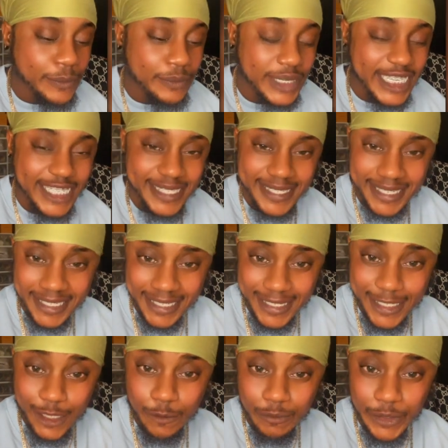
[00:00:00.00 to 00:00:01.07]
But it's
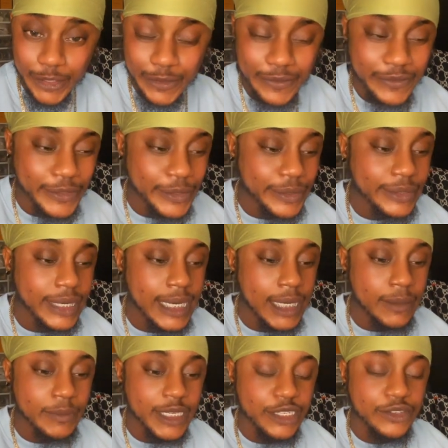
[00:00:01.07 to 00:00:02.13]
good. It's beautiful.
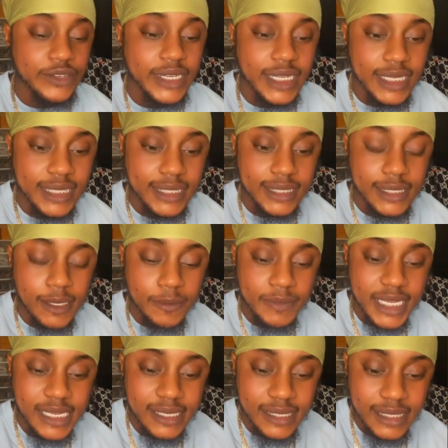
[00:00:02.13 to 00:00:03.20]
Montreal is
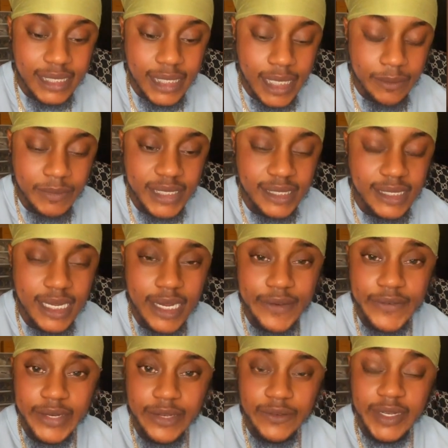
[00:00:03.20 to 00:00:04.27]
amazing. I must say,
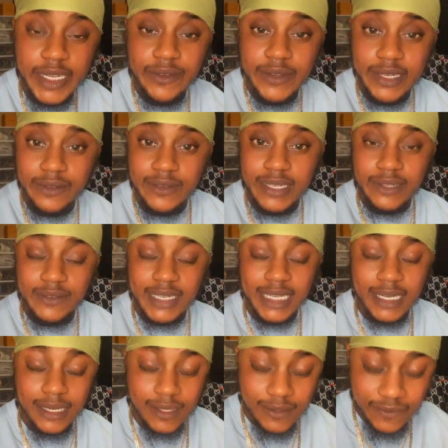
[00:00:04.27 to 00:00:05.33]
I really
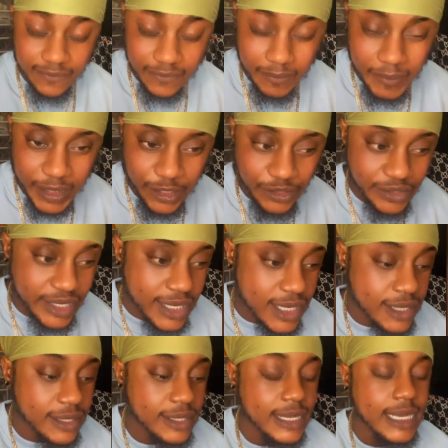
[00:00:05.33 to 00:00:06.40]
love
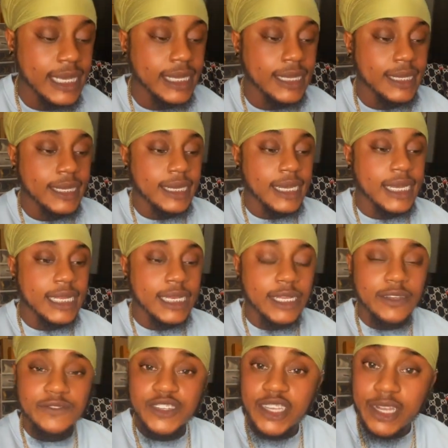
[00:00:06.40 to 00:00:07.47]
Montreal. I
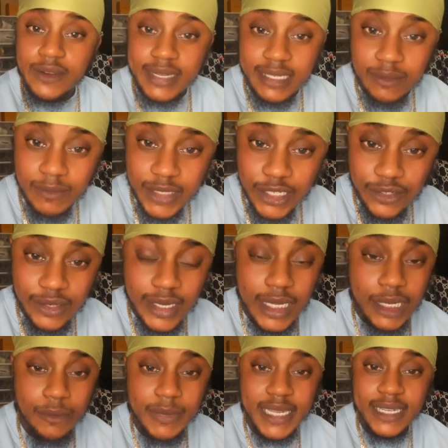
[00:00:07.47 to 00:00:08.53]
love GRS
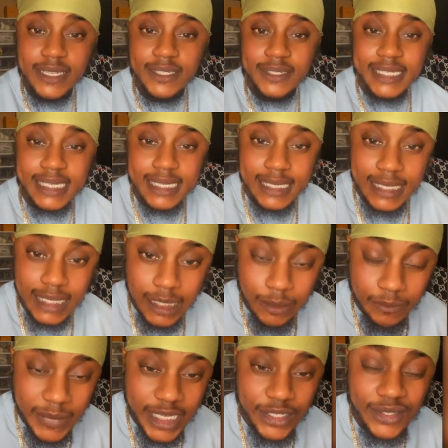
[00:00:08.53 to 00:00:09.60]
Montreal, the medical
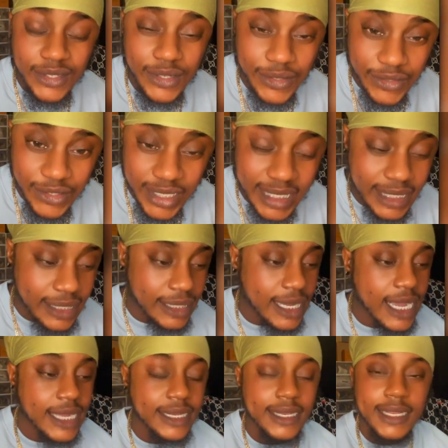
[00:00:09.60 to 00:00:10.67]
team, my
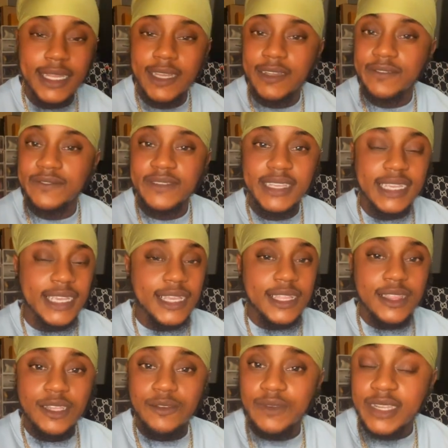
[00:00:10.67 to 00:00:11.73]
surgeon. I love
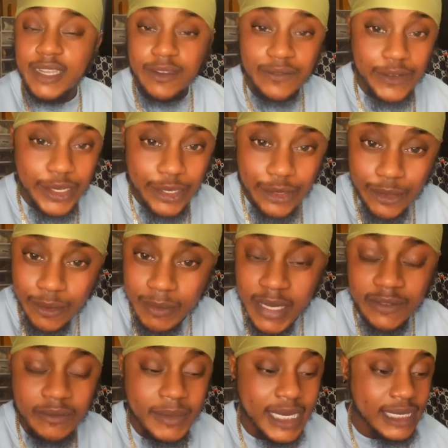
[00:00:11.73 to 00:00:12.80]
the recovery
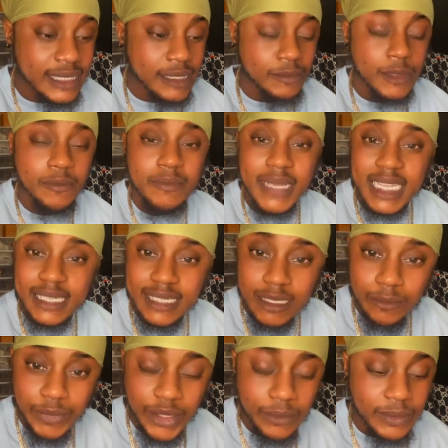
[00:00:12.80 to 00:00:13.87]
home. I've met some
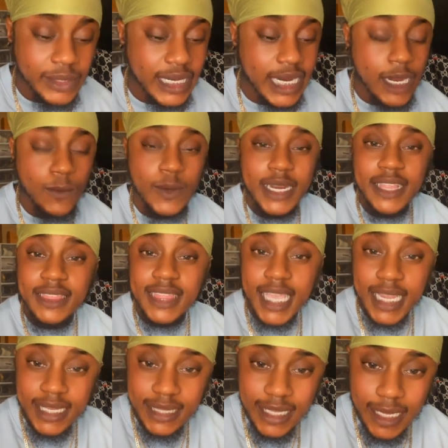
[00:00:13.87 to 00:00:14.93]
amazing people, and I want to
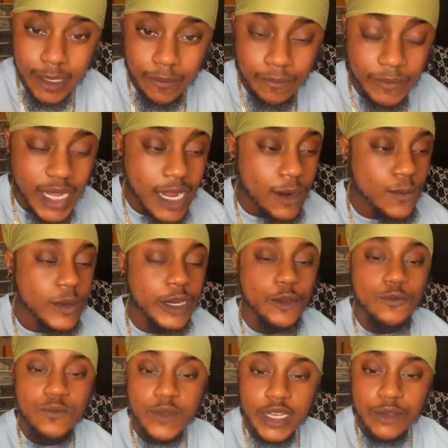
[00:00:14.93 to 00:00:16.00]
thank them. I
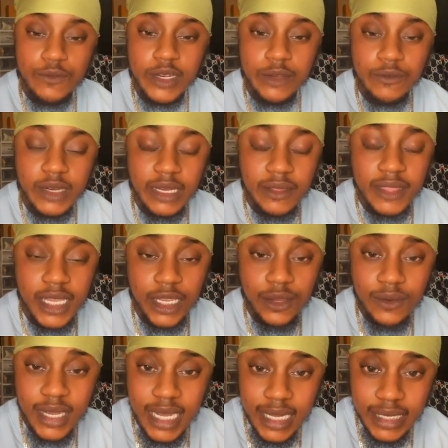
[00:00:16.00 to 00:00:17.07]
want to really
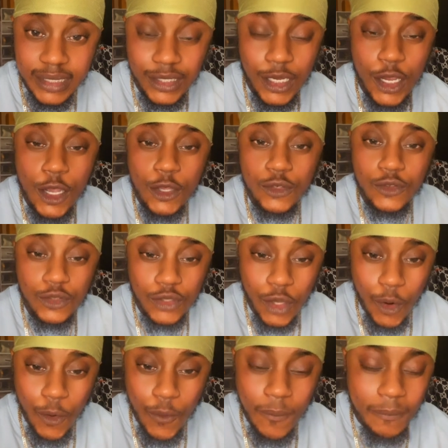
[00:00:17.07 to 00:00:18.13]
thank you guys
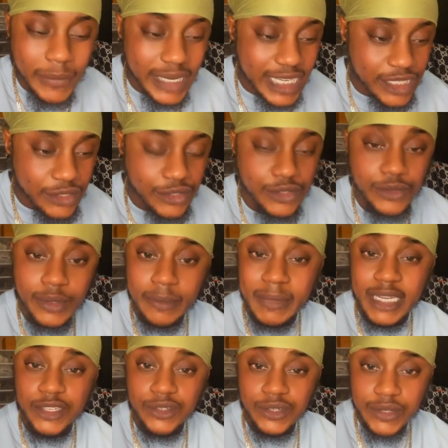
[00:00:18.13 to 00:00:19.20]
so much
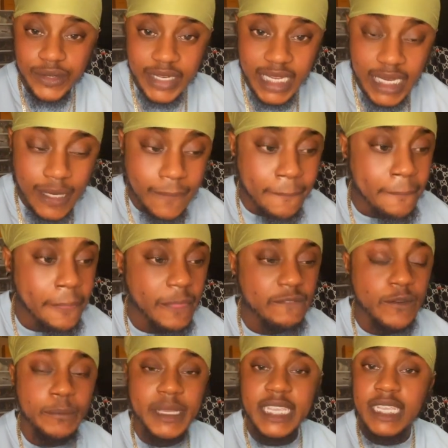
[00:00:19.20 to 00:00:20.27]
during my journey,
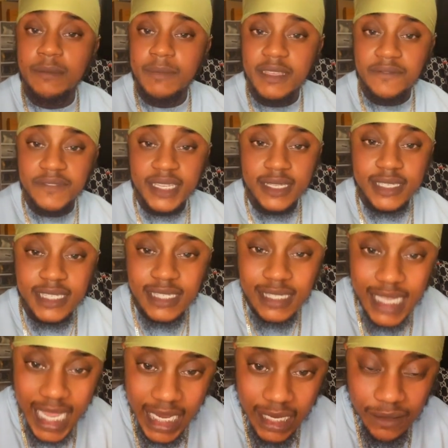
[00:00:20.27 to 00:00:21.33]
for making me feel
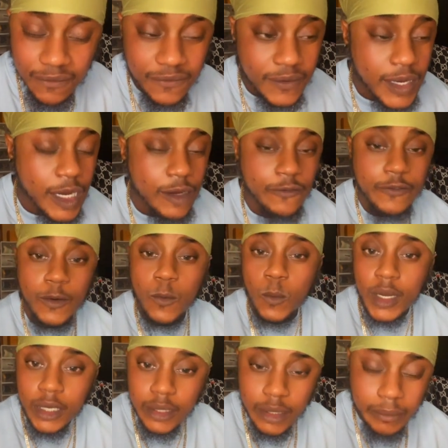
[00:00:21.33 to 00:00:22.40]
safe,
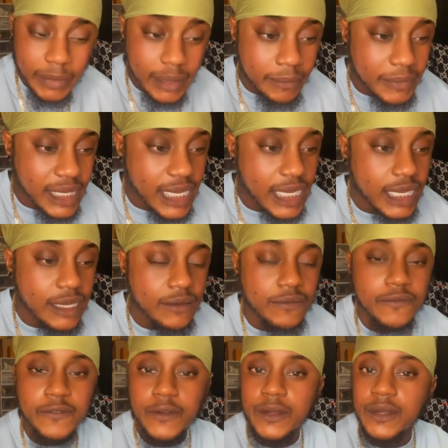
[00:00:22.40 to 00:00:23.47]
for welcoming
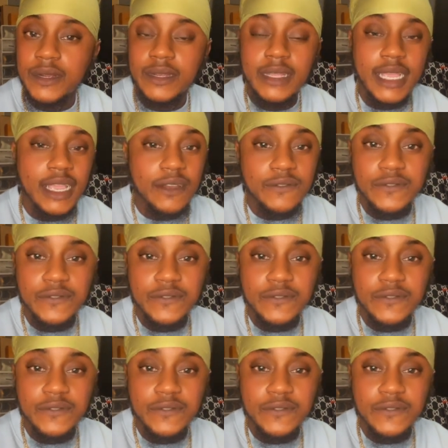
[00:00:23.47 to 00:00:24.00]
me, for